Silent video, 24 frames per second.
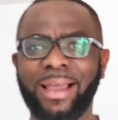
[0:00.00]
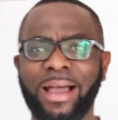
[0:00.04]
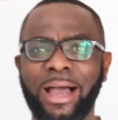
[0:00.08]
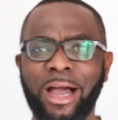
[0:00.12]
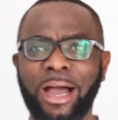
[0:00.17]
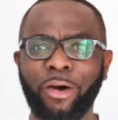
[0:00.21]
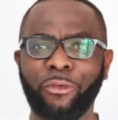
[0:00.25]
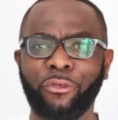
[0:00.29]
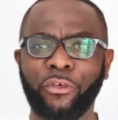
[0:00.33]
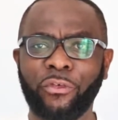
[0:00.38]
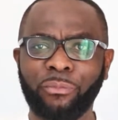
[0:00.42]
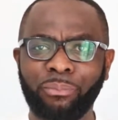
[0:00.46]

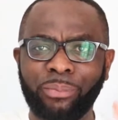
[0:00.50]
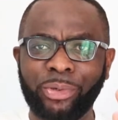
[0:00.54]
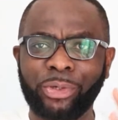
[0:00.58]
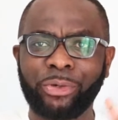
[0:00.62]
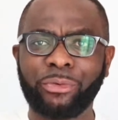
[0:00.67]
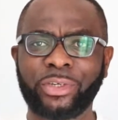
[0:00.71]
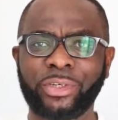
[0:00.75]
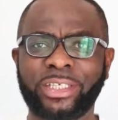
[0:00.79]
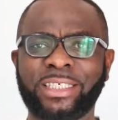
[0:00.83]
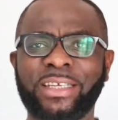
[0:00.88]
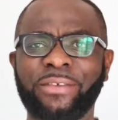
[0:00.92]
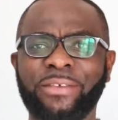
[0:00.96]
And we've
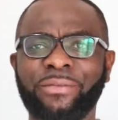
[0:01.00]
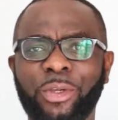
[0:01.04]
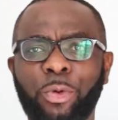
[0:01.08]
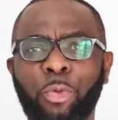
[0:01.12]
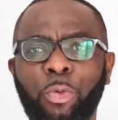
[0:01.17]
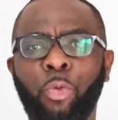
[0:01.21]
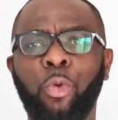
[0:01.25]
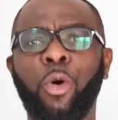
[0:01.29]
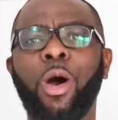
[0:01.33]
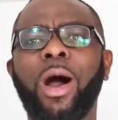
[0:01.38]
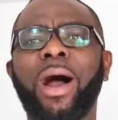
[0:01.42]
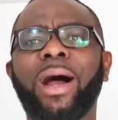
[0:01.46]
been
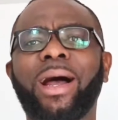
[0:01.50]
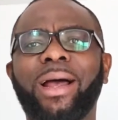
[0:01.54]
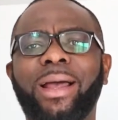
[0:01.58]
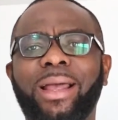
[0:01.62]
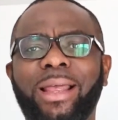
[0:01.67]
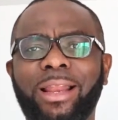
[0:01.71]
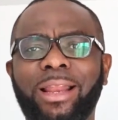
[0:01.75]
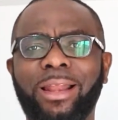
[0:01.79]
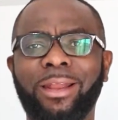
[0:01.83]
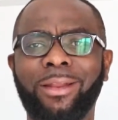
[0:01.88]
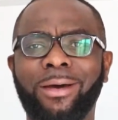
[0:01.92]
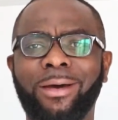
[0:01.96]
receiving quite
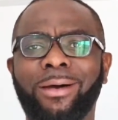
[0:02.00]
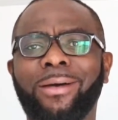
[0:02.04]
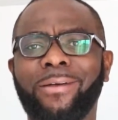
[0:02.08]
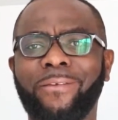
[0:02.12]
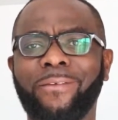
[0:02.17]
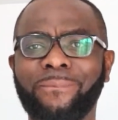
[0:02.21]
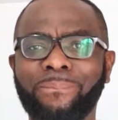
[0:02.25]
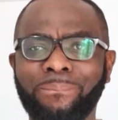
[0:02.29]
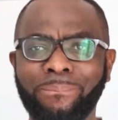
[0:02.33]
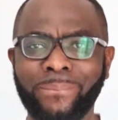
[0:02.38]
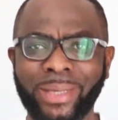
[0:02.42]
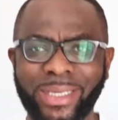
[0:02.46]
a lot
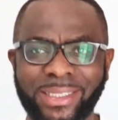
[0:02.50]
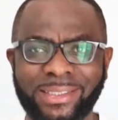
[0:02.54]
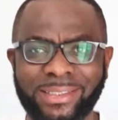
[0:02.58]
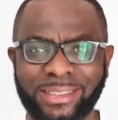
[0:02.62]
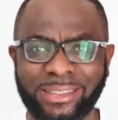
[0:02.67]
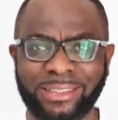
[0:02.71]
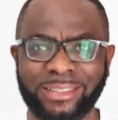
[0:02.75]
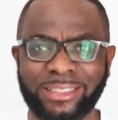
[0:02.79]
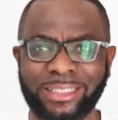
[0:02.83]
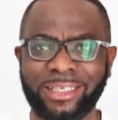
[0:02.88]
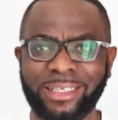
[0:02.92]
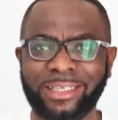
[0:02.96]
of
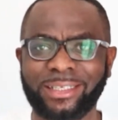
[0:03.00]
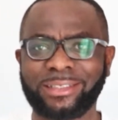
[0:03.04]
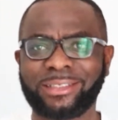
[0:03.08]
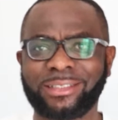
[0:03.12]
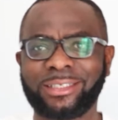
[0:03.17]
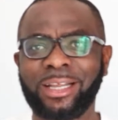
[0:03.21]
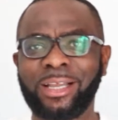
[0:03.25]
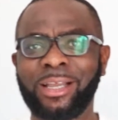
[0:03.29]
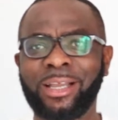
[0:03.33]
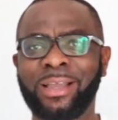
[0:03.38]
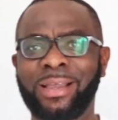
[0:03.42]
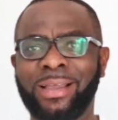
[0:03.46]

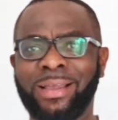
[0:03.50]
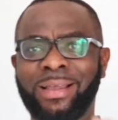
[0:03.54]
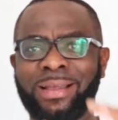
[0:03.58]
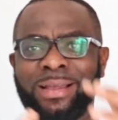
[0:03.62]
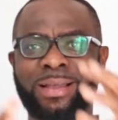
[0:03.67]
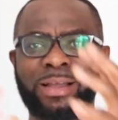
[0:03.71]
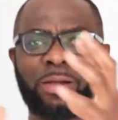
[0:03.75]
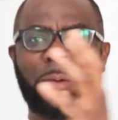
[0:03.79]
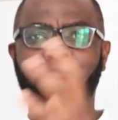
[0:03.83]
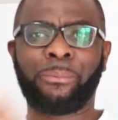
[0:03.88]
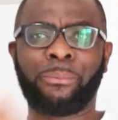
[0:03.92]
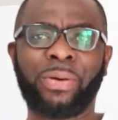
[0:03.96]
messages,
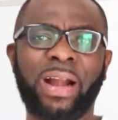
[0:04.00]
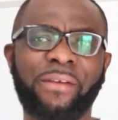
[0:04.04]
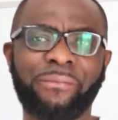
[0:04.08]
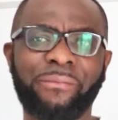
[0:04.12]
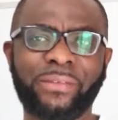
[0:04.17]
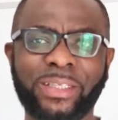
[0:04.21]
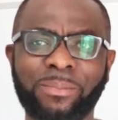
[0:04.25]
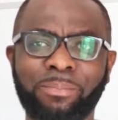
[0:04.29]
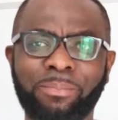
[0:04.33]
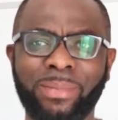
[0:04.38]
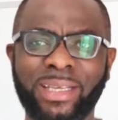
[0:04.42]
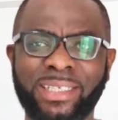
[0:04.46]

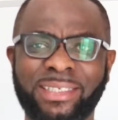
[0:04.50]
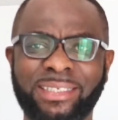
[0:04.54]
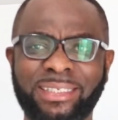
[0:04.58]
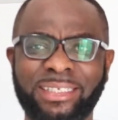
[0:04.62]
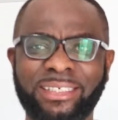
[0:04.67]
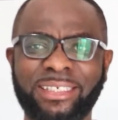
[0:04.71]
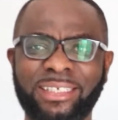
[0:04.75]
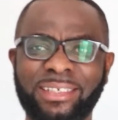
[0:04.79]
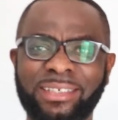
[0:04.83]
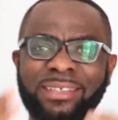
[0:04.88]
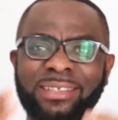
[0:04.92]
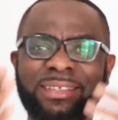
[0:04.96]
private
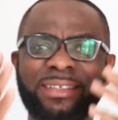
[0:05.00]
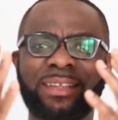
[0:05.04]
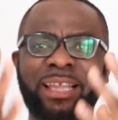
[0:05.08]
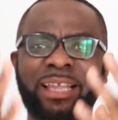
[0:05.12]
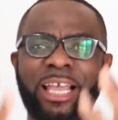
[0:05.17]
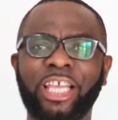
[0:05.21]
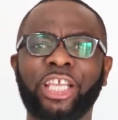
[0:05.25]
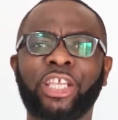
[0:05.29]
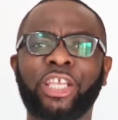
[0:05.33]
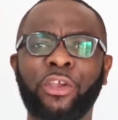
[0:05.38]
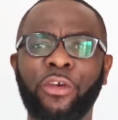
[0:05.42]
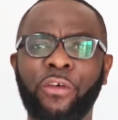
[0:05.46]
messages.
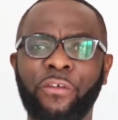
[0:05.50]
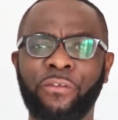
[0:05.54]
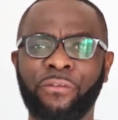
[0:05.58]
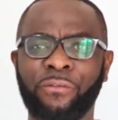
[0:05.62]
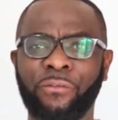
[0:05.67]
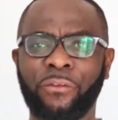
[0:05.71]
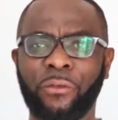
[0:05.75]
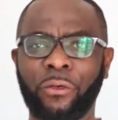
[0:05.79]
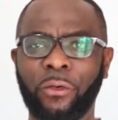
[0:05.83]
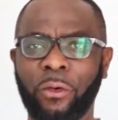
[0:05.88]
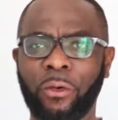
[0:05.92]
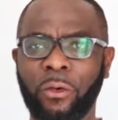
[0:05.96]
Thank you
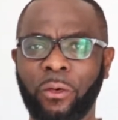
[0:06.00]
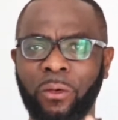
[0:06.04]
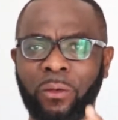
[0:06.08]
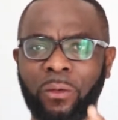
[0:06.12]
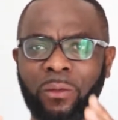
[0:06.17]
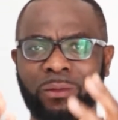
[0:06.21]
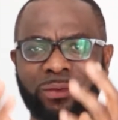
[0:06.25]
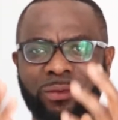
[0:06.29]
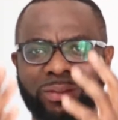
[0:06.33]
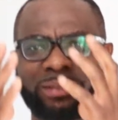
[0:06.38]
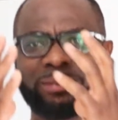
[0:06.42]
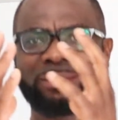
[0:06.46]

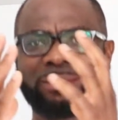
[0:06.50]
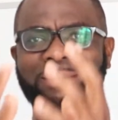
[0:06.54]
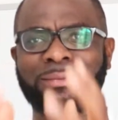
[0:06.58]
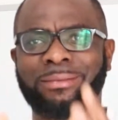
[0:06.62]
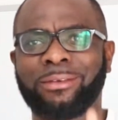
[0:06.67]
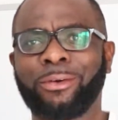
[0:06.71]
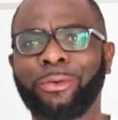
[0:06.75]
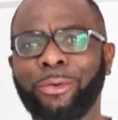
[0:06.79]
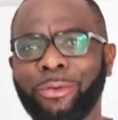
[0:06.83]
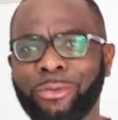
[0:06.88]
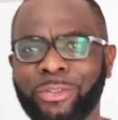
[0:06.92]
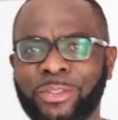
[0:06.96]
for
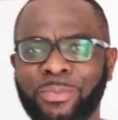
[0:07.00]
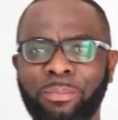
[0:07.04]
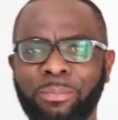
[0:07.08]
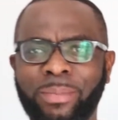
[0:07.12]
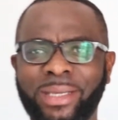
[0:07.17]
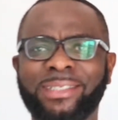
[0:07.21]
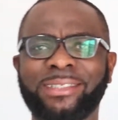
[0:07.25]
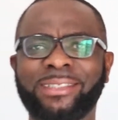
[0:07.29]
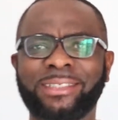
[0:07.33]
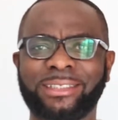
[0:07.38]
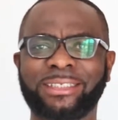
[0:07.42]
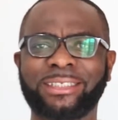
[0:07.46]
those
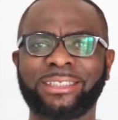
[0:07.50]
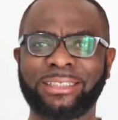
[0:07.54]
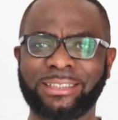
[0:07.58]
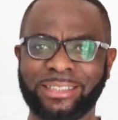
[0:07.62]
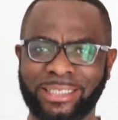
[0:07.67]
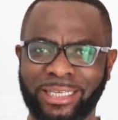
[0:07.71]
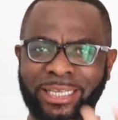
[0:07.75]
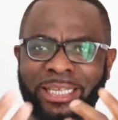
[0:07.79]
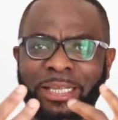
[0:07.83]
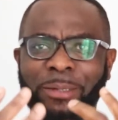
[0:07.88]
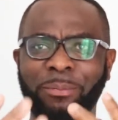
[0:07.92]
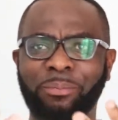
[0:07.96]

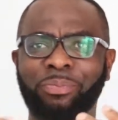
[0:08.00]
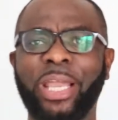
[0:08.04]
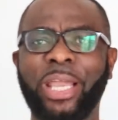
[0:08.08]
messages keep